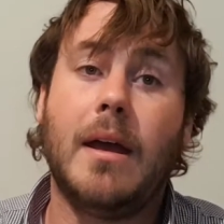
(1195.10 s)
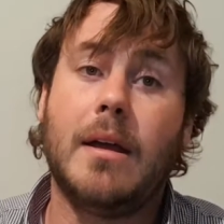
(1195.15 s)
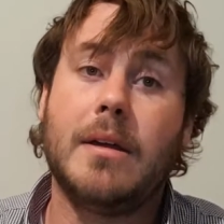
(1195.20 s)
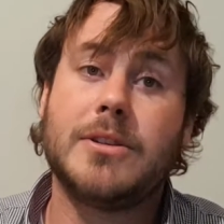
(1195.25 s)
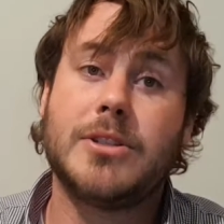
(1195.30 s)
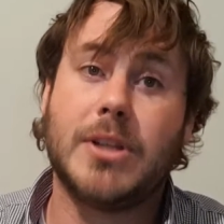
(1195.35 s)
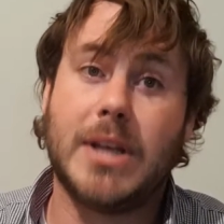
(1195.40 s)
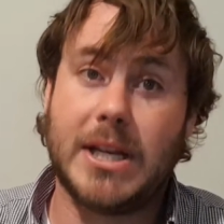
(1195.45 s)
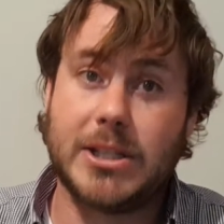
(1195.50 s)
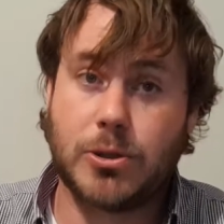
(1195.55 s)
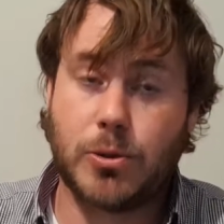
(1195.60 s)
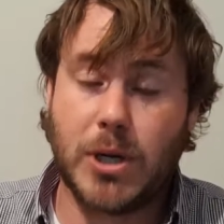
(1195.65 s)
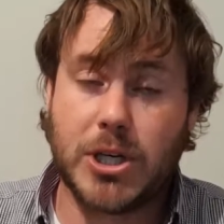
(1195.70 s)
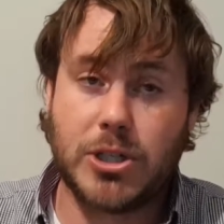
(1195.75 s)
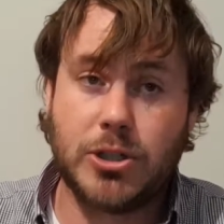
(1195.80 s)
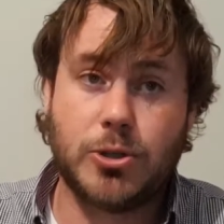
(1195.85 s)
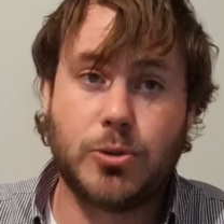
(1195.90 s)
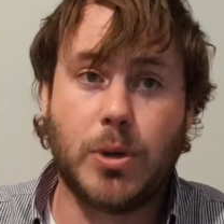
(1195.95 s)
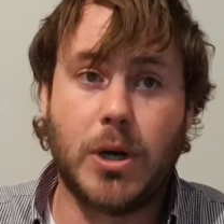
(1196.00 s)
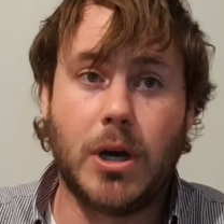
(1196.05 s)
So that's
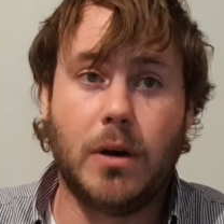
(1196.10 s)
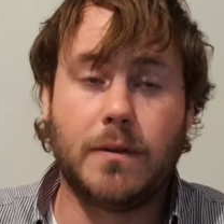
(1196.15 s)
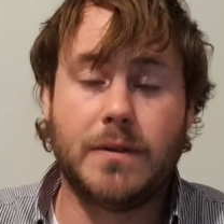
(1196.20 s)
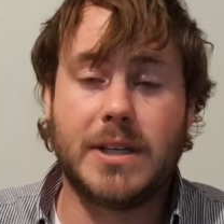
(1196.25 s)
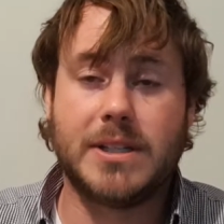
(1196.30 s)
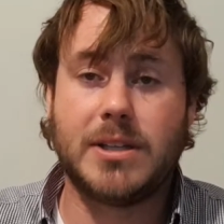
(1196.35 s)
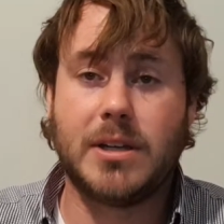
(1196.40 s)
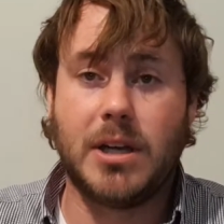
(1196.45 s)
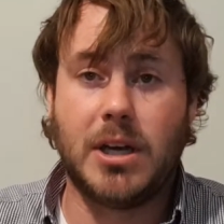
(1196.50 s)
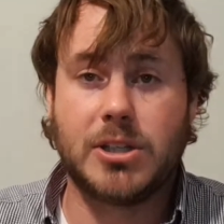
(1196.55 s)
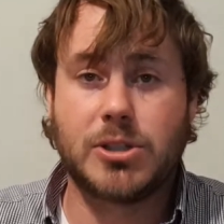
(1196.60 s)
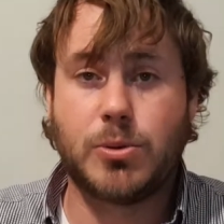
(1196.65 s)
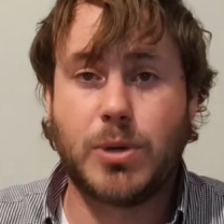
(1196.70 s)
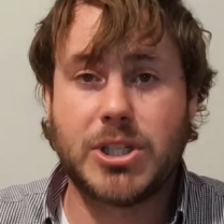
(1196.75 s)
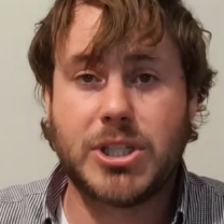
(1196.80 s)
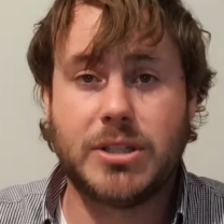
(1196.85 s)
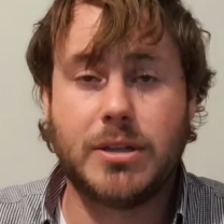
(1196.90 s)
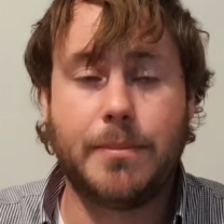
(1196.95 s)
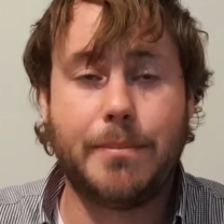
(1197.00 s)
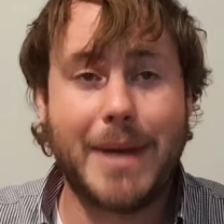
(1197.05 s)
question 12. That's the last
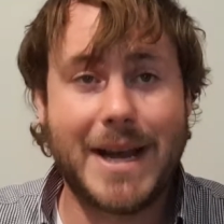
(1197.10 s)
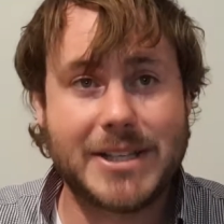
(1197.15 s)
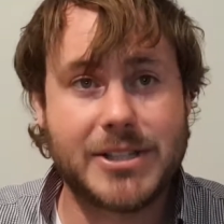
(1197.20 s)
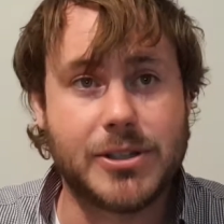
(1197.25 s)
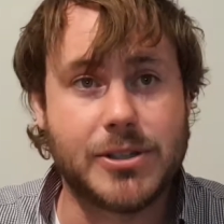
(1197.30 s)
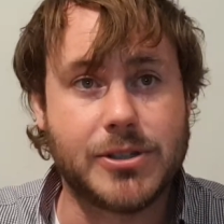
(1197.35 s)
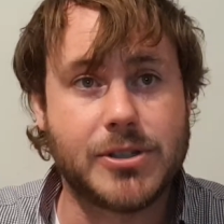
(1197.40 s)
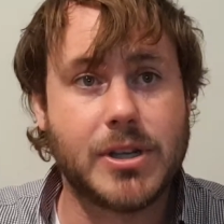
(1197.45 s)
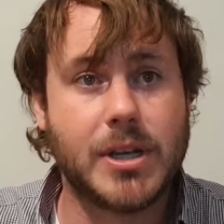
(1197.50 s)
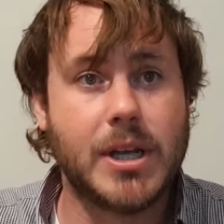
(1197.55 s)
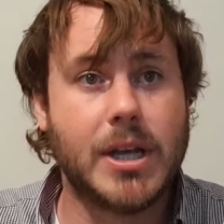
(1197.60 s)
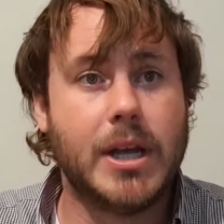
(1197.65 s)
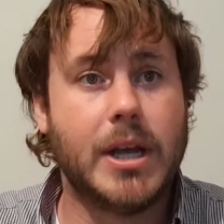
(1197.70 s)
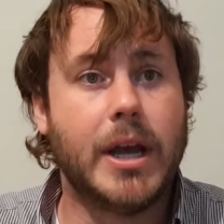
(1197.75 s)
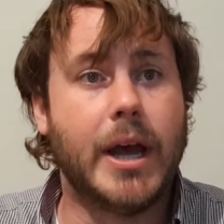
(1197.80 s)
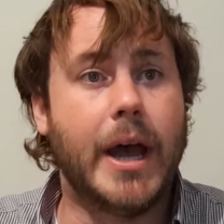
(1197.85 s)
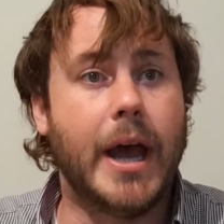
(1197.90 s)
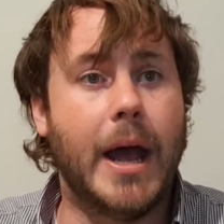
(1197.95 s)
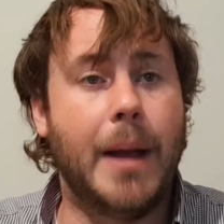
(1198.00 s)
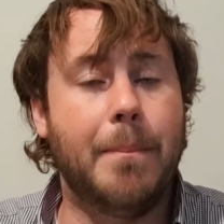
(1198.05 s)
question that matters.
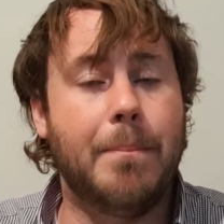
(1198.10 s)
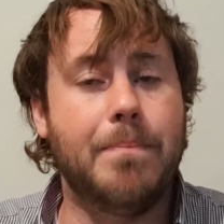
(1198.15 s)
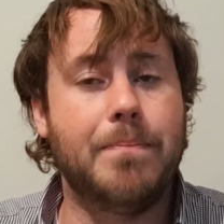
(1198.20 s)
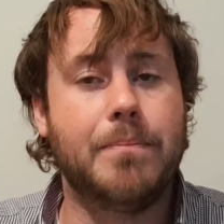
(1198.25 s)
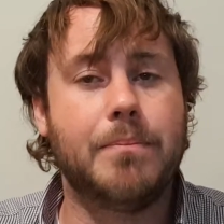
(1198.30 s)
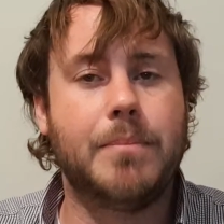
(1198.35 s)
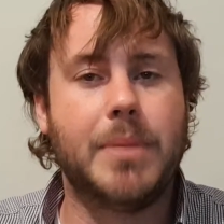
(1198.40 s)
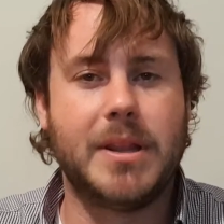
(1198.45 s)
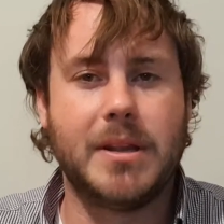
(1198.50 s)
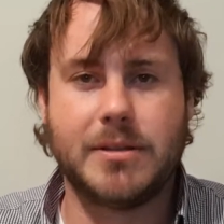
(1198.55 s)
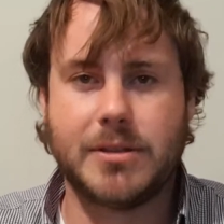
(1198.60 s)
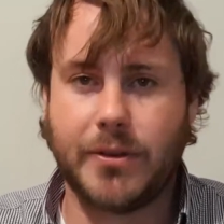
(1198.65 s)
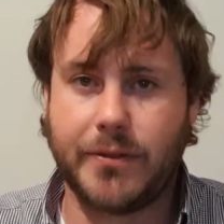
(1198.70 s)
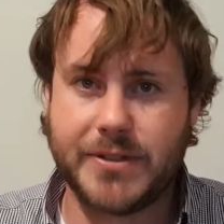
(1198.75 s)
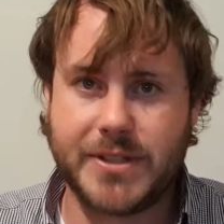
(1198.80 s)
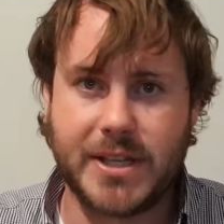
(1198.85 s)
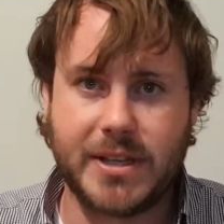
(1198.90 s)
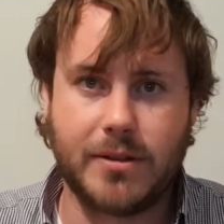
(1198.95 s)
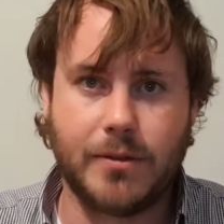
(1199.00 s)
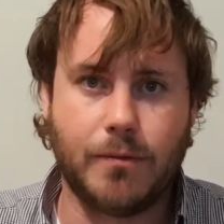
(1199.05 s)
But there's
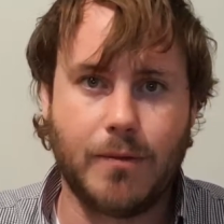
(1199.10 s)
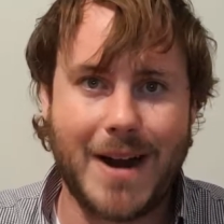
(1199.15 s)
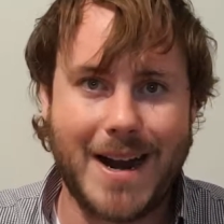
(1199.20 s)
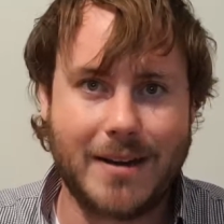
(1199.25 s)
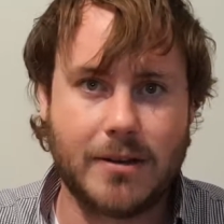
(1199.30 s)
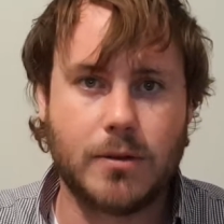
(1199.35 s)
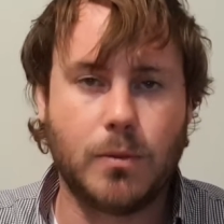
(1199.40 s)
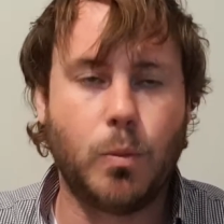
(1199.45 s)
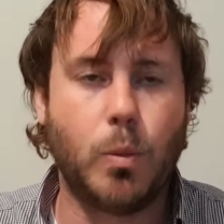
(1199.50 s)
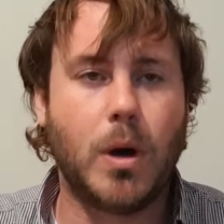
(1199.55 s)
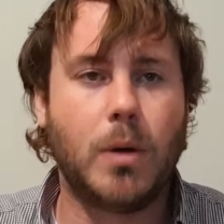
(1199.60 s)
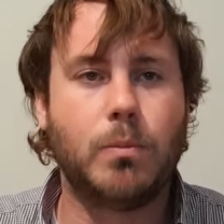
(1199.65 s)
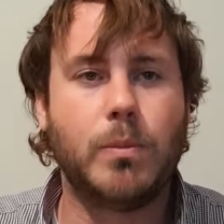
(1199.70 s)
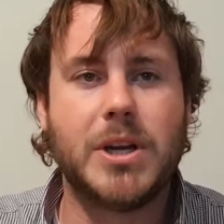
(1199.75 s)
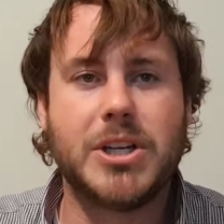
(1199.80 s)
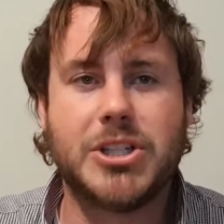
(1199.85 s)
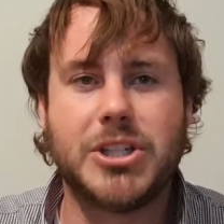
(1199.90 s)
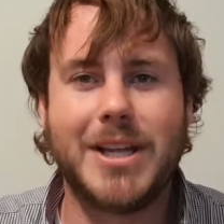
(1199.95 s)
obviously the random one, which